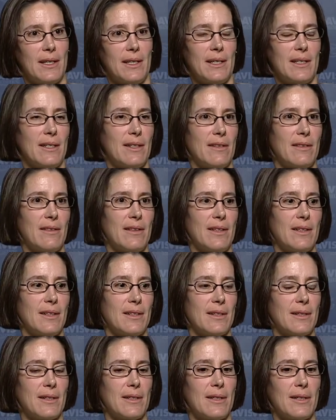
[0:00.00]
And I
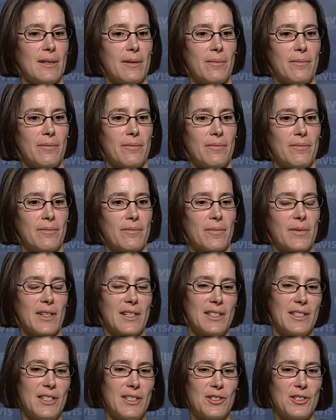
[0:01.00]
think um,
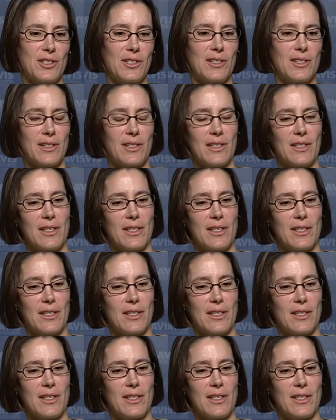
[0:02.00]
I teach a,